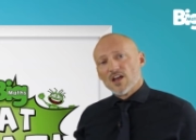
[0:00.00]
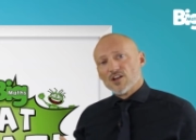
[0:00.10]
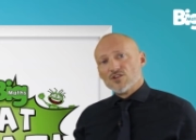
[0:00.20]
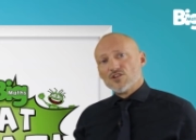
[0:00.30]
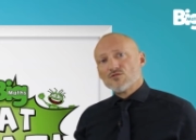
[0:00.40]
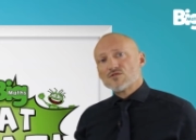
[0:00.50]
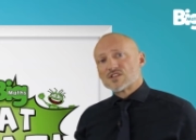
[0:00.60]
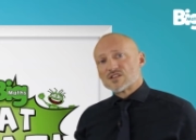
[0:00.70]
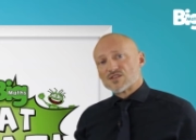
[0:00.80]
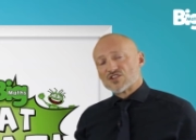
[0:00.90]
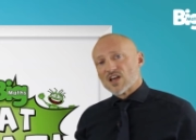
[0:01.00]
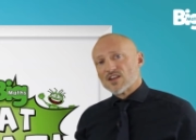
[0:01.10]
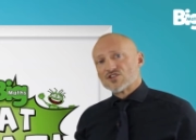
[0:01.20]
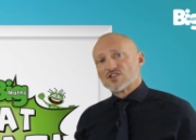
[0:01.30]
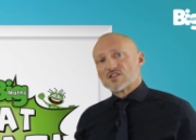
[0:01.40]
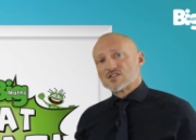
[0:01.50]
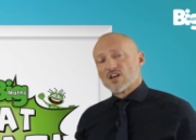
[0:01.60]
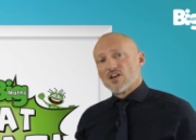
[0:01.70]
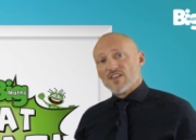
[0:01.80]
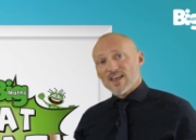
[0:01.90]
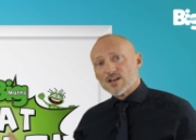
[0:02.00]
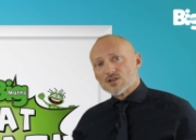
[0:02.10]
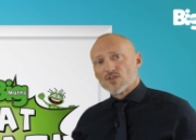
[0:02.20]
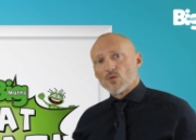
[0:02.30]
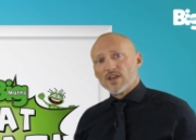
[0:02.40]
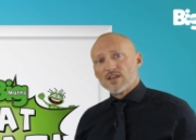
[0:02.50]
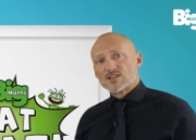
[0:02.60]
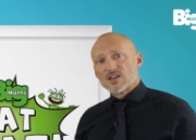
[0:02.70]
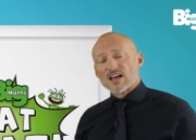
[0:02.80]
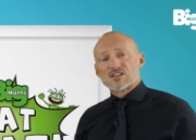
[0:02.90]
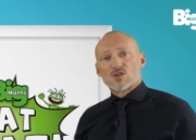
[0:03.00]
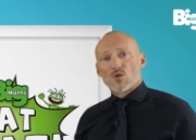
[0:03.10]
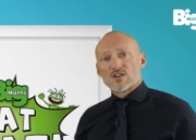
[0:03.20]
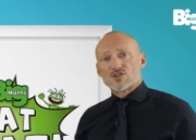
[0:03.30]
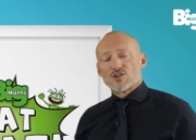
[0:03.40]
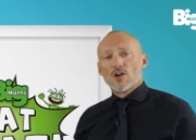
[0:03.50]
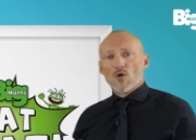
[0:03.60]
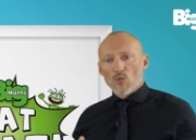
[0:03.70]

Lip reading: and uses the challenges at the end of the week to ask the question,